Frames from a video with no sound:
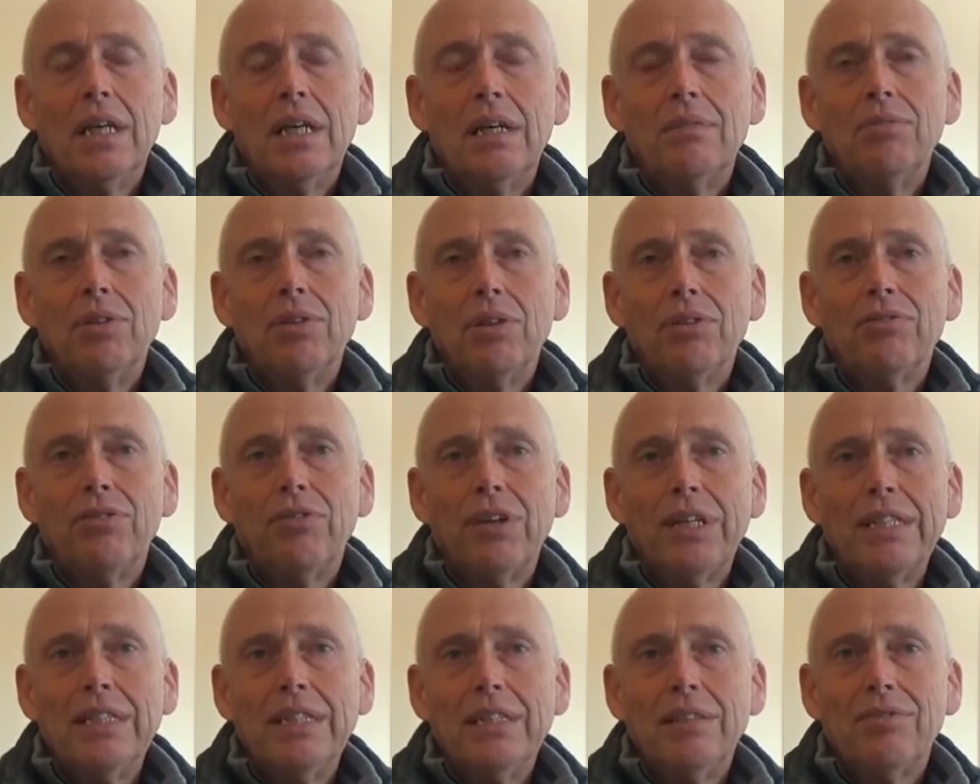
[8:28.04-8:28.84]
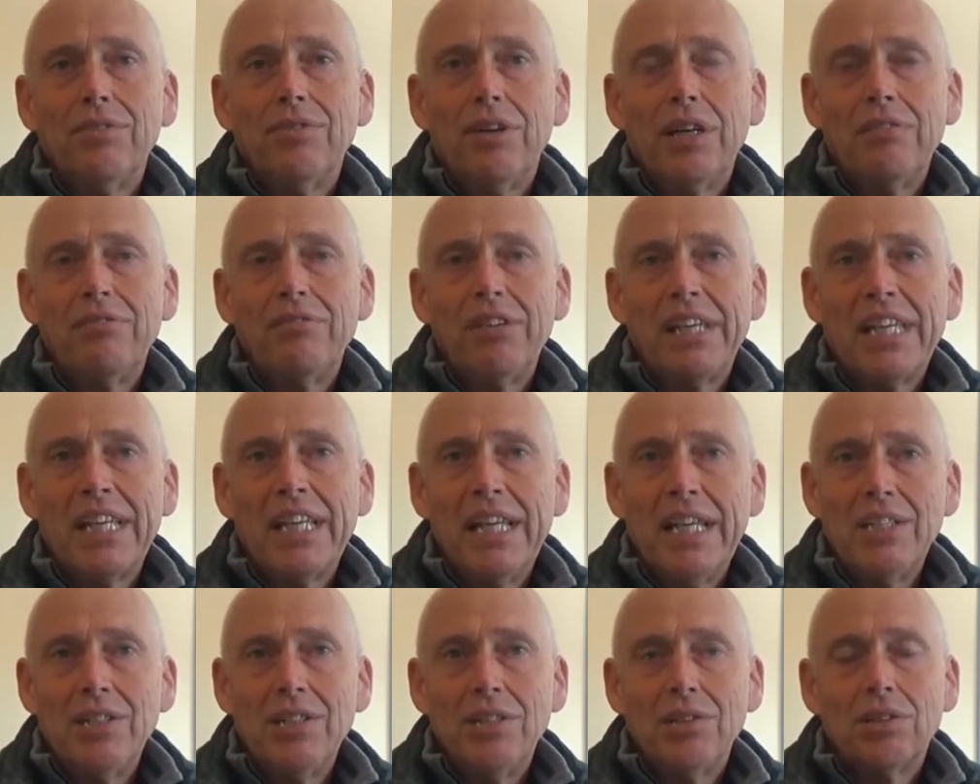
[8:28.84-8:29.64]
Not fighting the fire
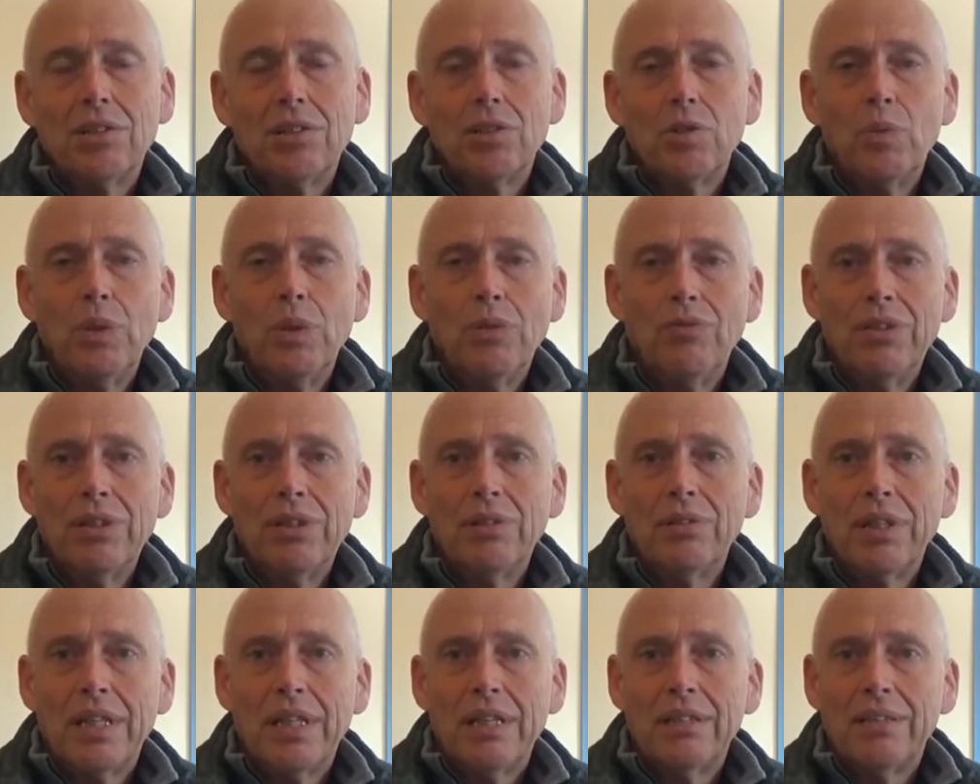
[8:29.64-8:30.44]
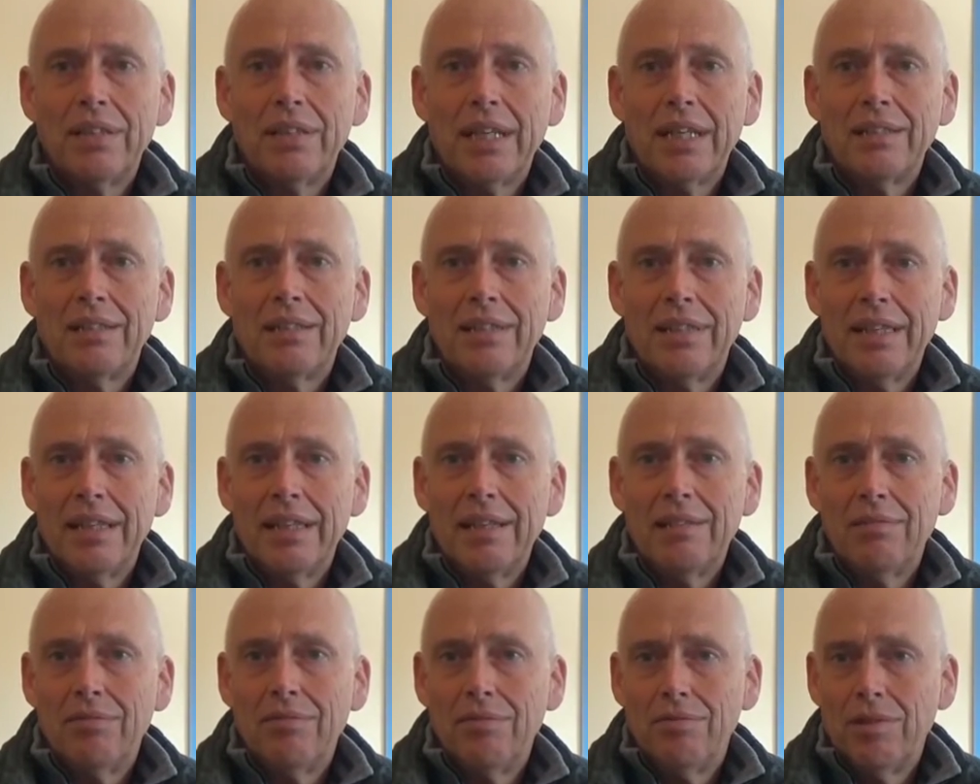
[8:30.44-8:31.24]
regulations because we feel that
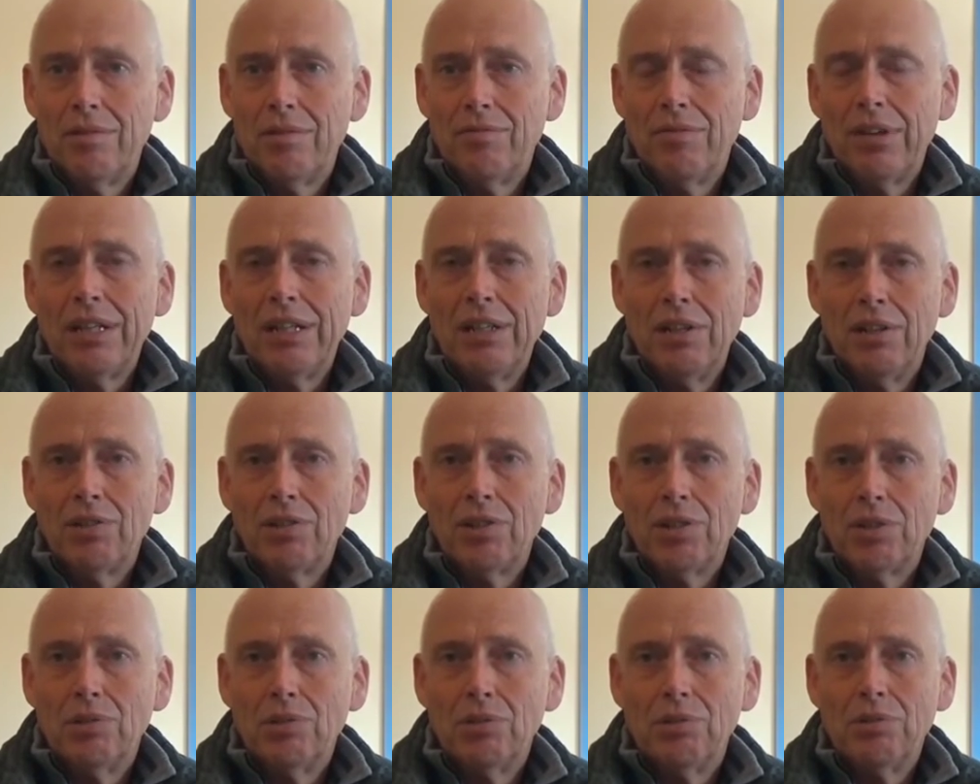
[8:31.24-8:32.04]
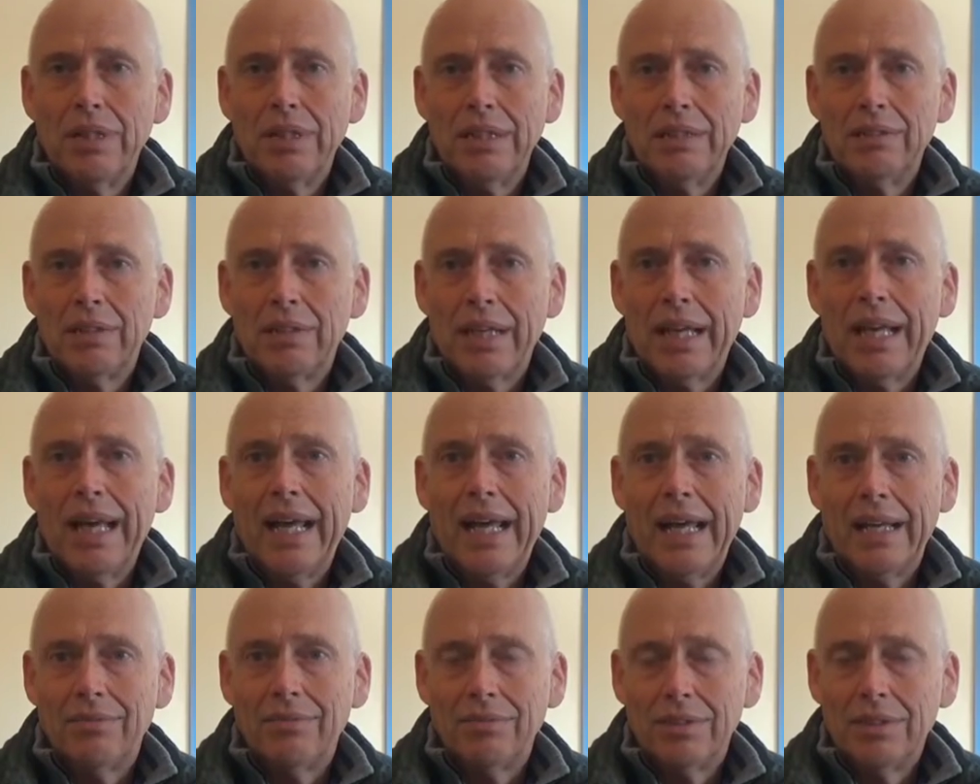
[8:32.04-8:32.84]
they're a very logical thing to
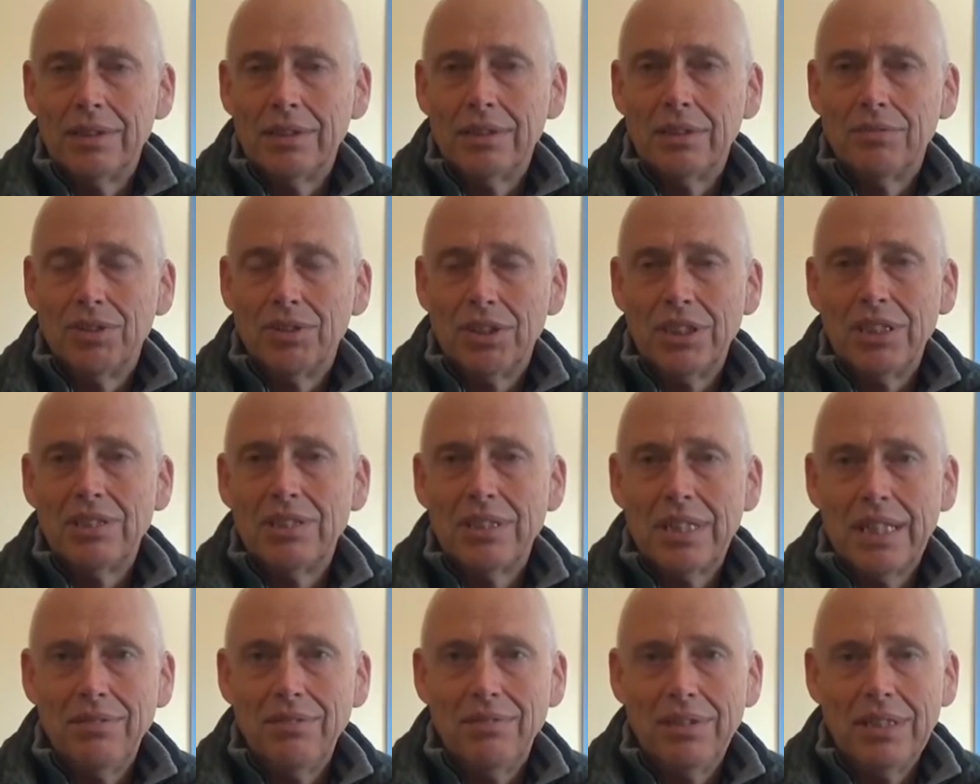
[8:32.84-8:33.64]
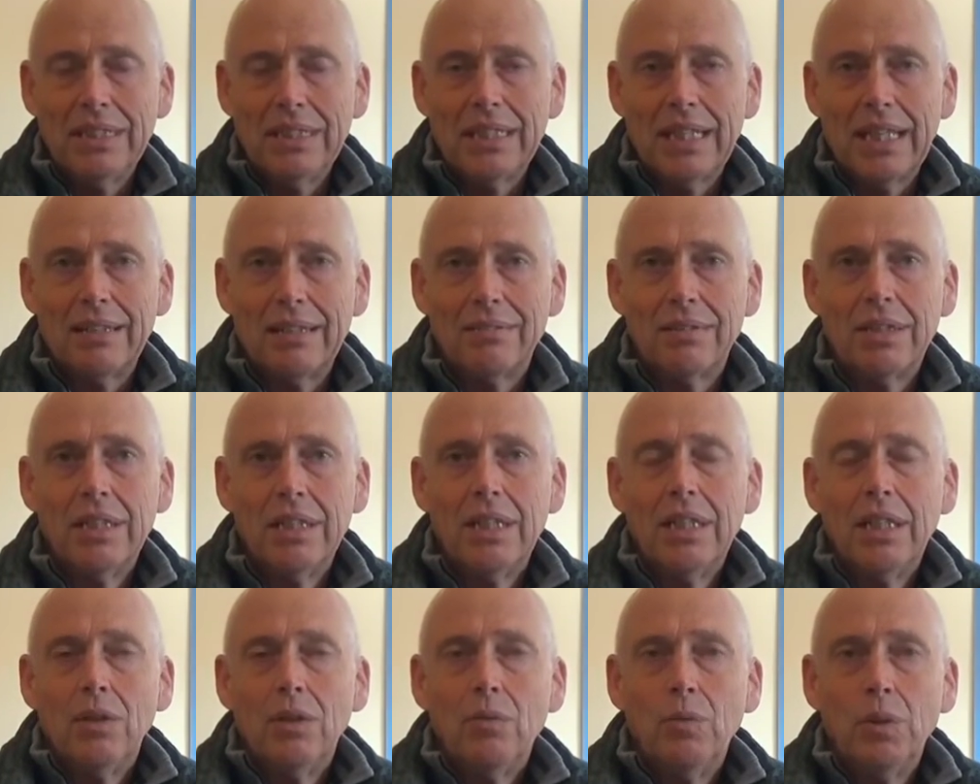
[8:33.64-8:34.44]
have, and obviously a safe thing to have.
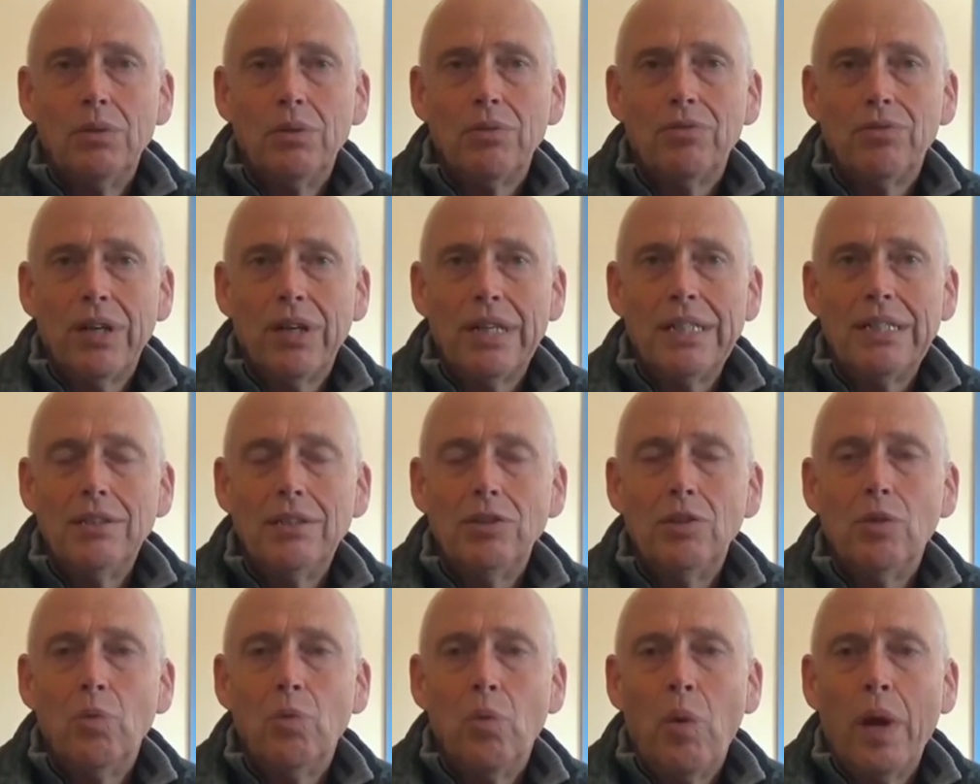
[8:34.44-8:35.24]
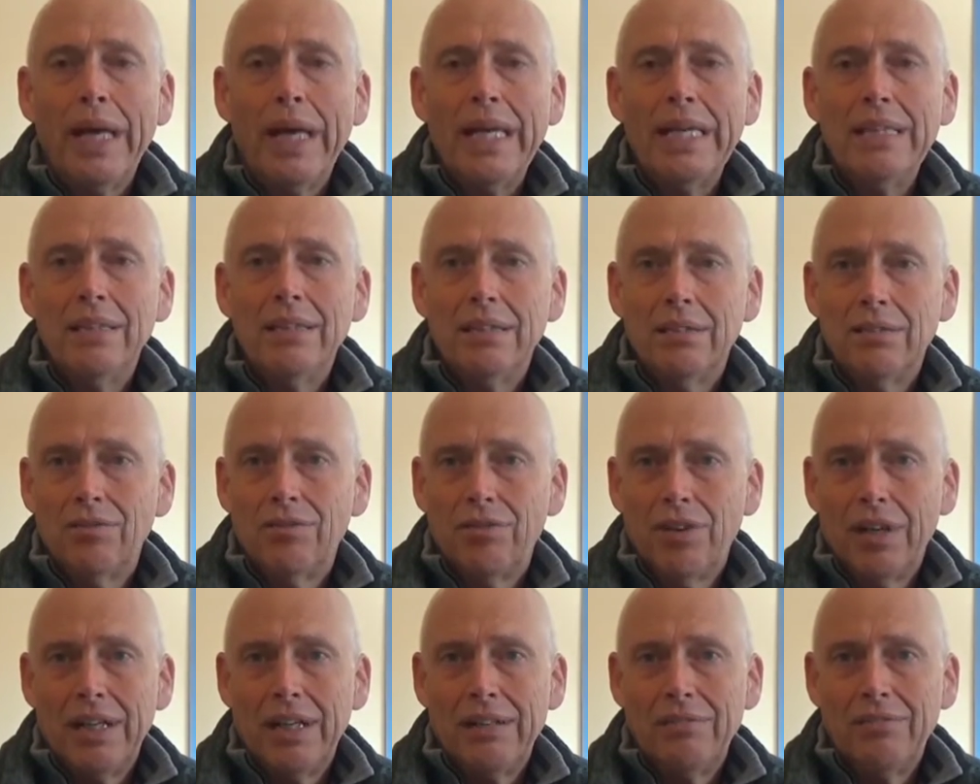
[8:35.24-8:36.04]
We were fighting the way that the
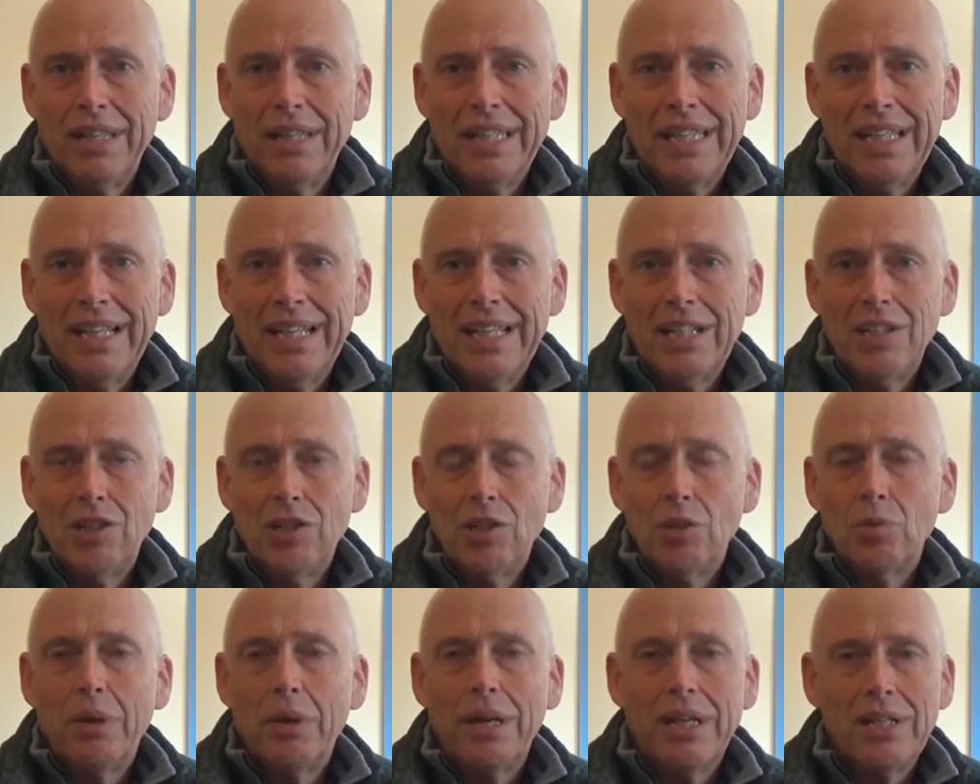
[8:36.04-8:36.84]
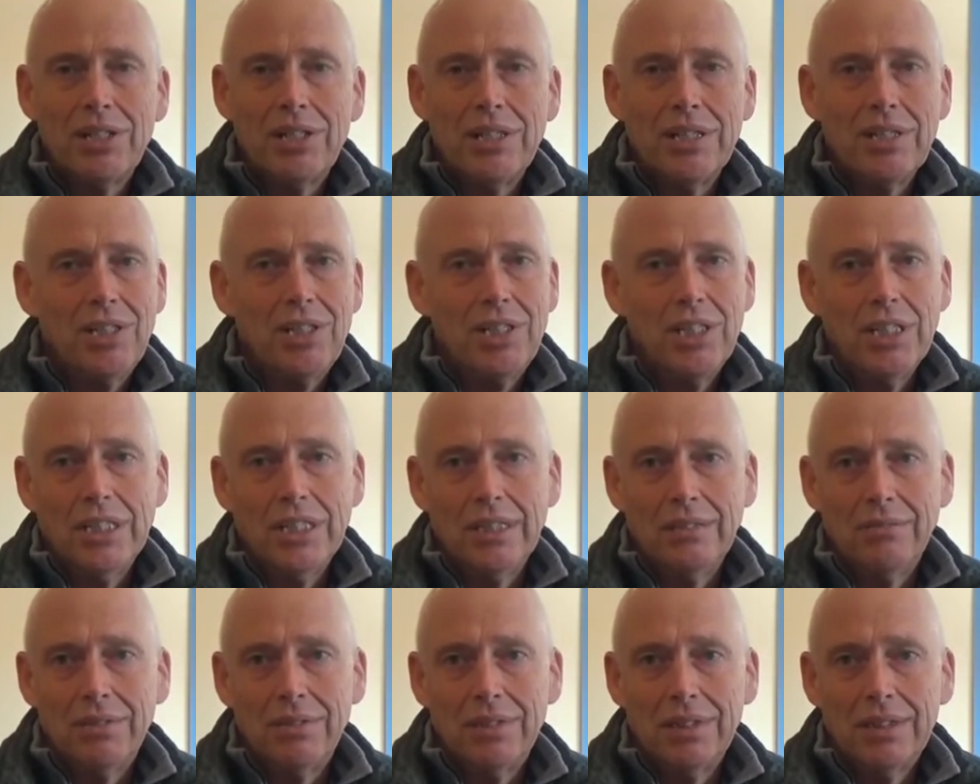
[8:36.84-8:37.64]
fire regulations were actually
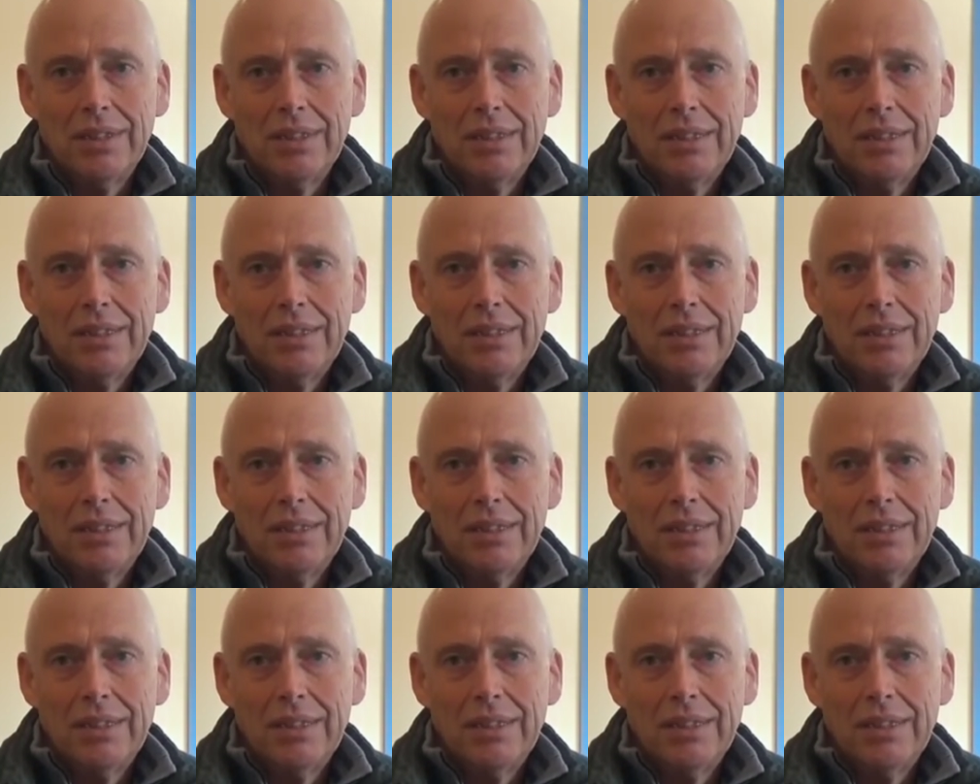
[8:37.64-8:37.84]
achieved.